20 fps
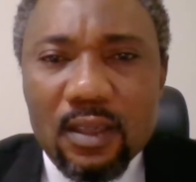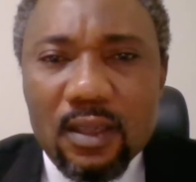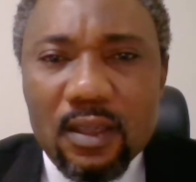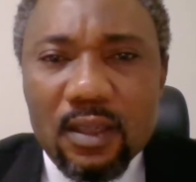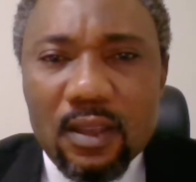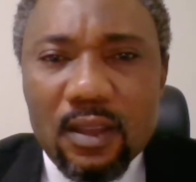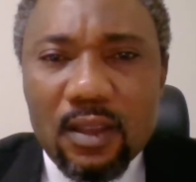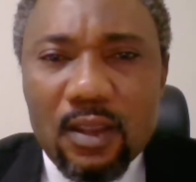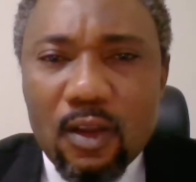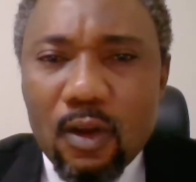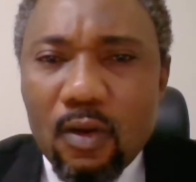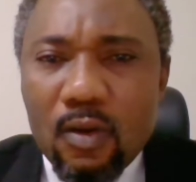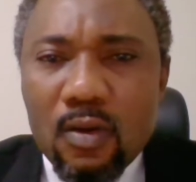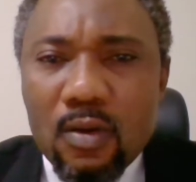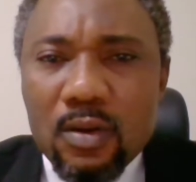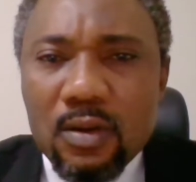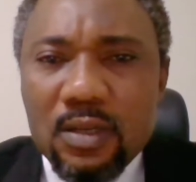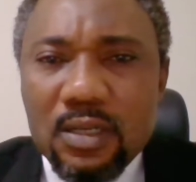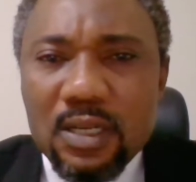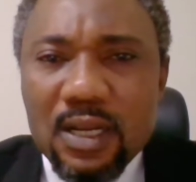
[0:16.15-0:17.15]

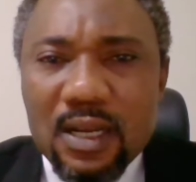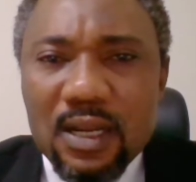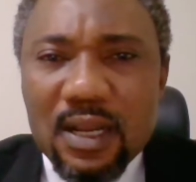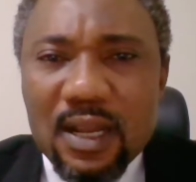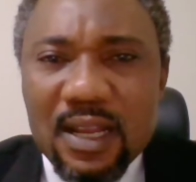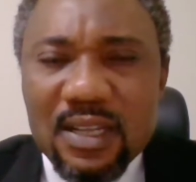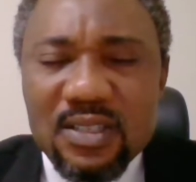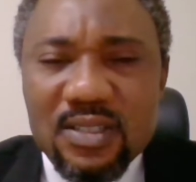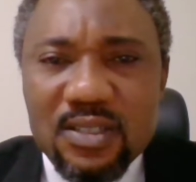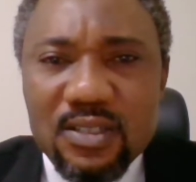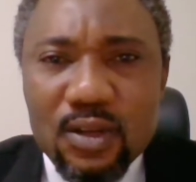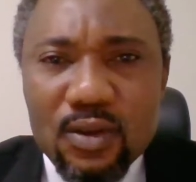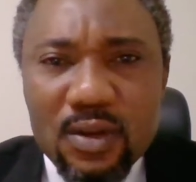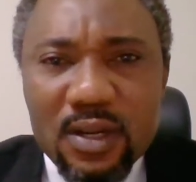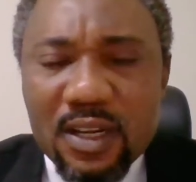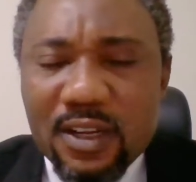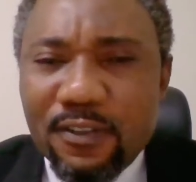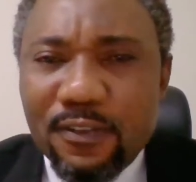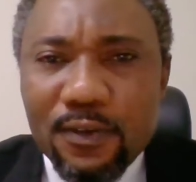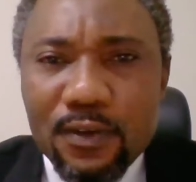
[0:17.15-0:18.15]
God has done it
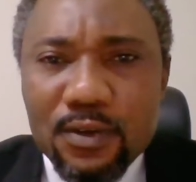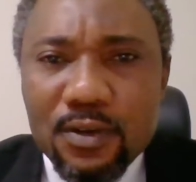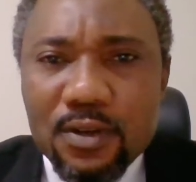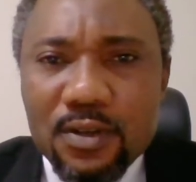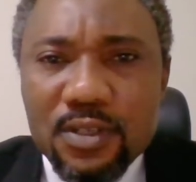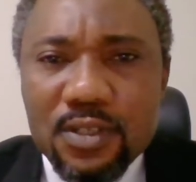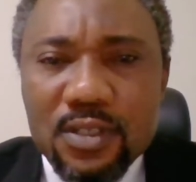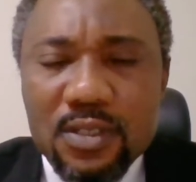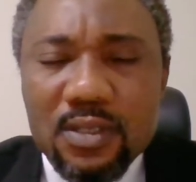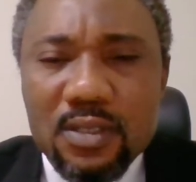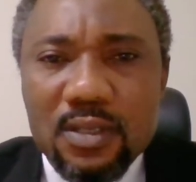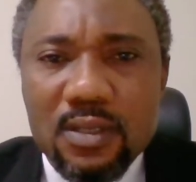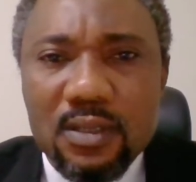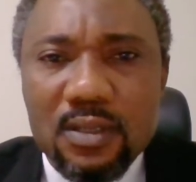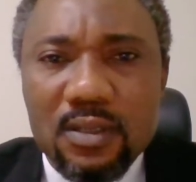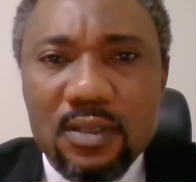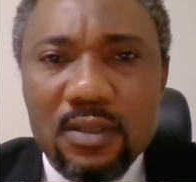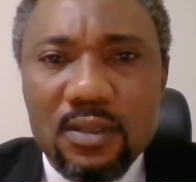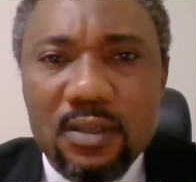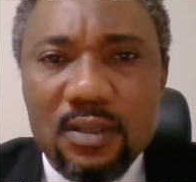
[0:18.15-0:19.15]
for us
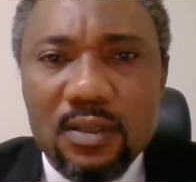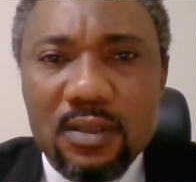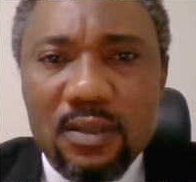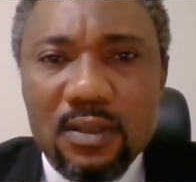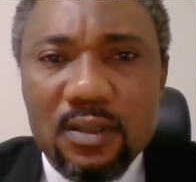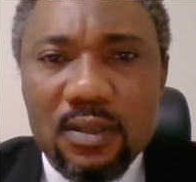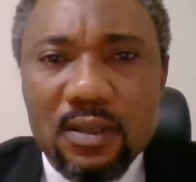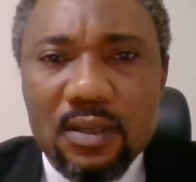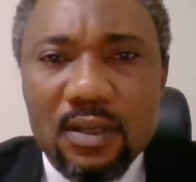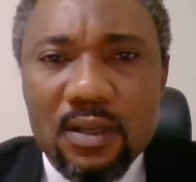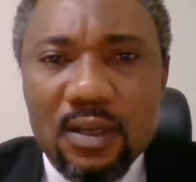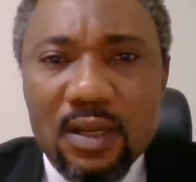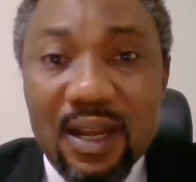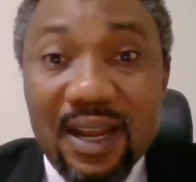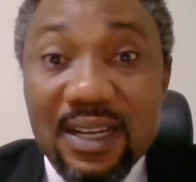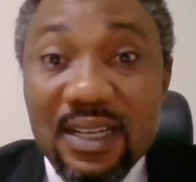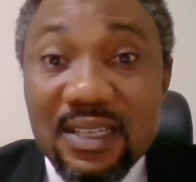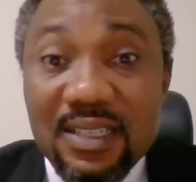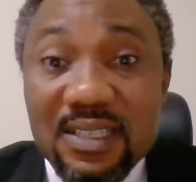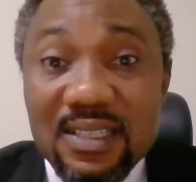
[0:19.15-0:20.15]

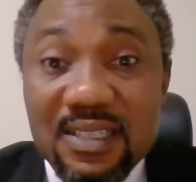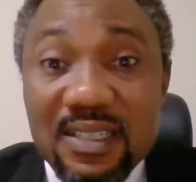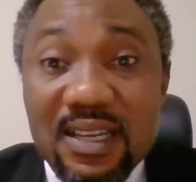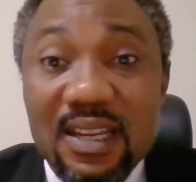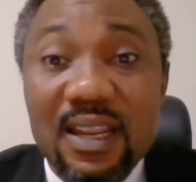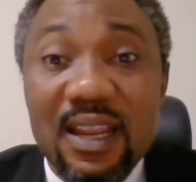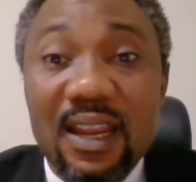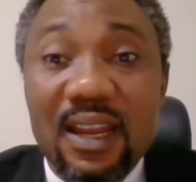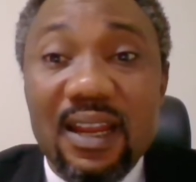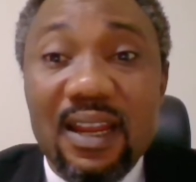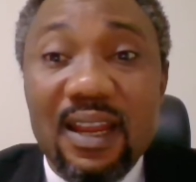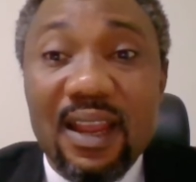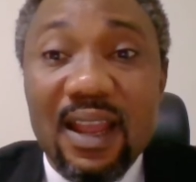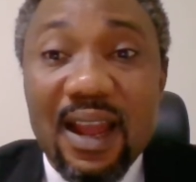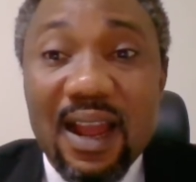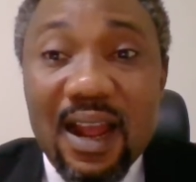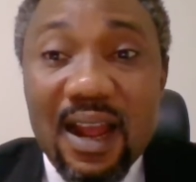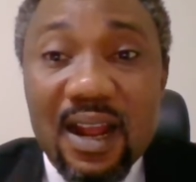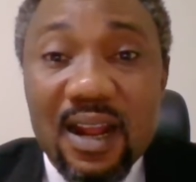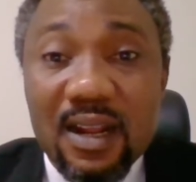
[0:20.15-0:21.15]
and is still in the
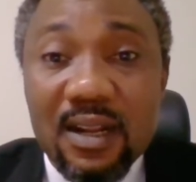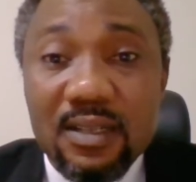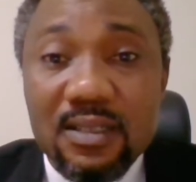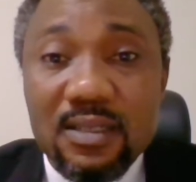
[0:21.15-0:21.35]
art